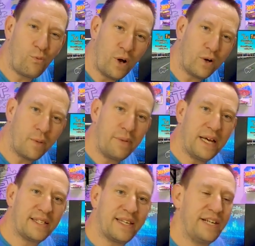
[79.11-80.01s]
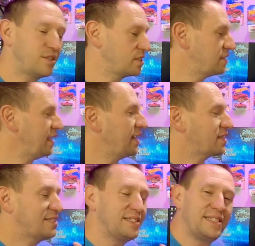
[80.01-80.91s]
welcome back to Gears and Tech.
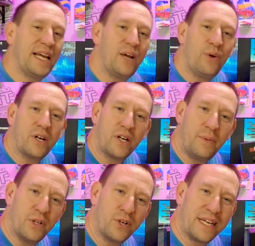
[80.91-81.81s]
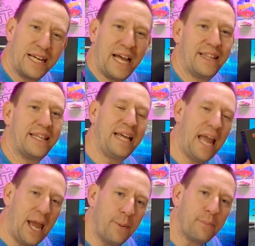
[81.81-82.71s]
Today we are going to be looking at the
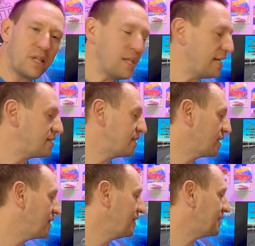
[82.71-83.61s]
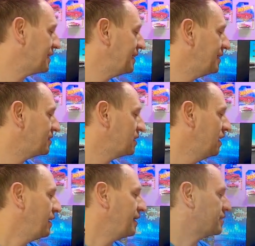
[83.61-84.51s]
M Classic. This is,
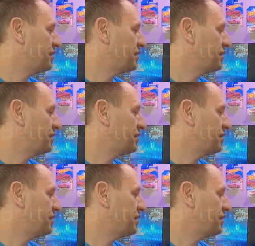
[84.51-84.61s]
it